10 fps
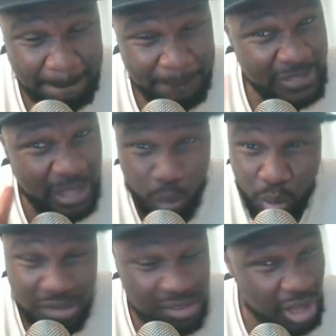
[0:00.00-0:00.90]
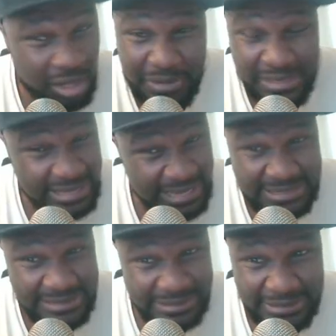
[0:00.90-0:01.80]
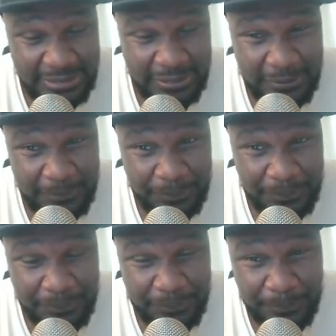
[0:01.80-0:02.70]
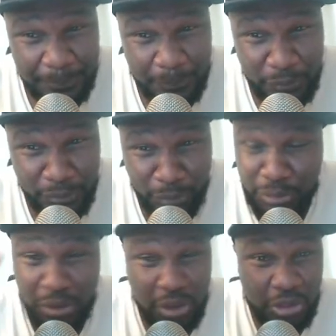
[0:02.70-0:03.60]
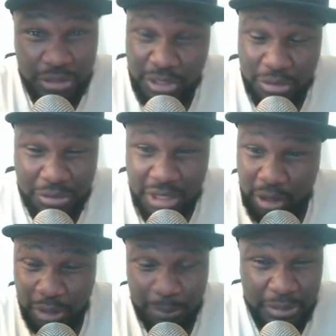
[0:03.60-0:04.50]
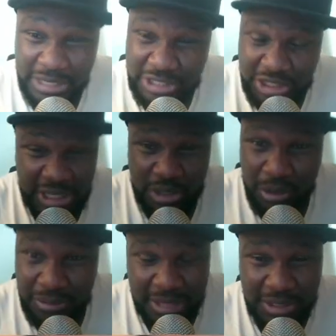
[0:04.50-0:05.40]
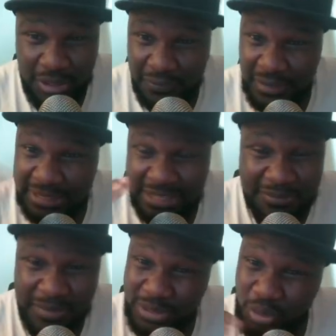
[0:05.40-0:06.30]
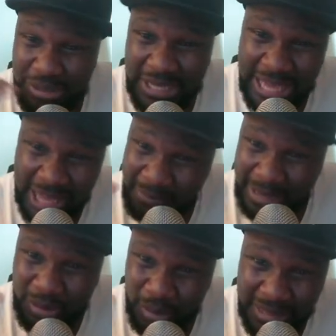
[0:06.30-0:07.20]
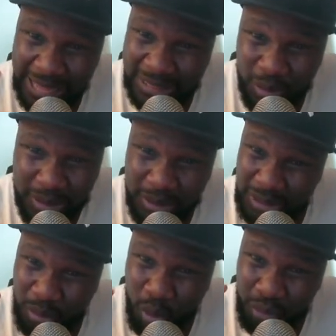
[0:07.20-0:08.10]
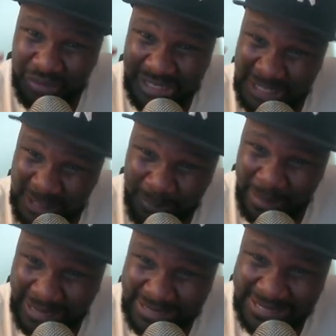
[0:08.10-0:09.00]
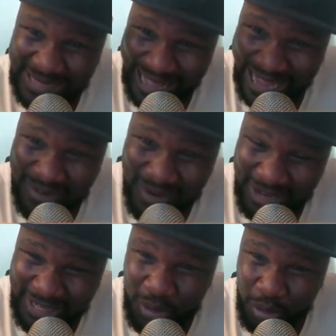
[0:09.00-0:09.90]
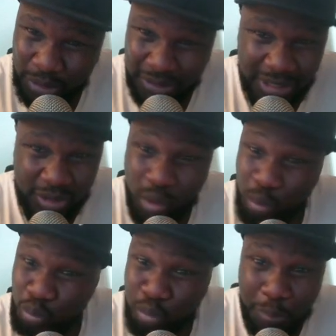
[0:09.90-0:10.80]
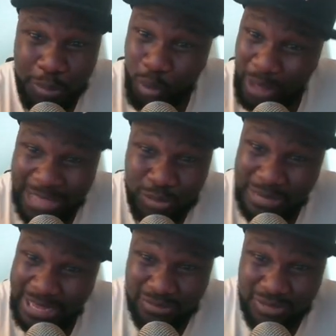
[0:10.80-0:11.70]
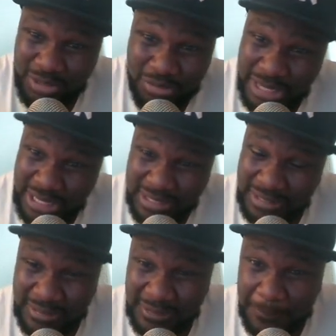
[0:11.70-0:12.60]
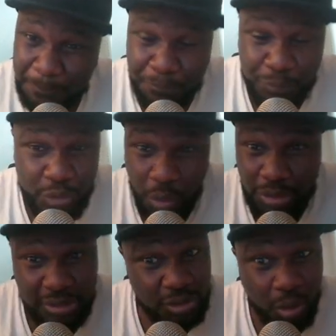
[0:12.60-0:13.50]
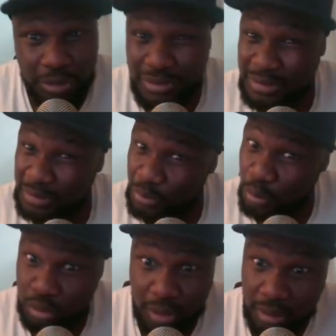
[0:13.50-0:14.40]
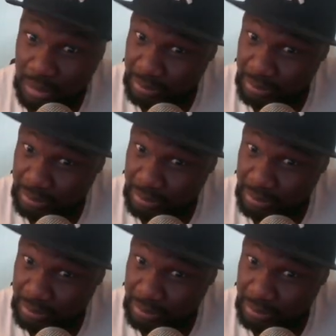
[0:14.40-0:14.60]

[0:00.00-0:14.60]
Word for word: They won't tolerate this. Oh, you got your degree, you got your PhD and all that stuff. These men don't care about all that. All the, they want respect. There's a hierarchy going on. They're gonna whoop your ass with that degree. Don't don't, don't.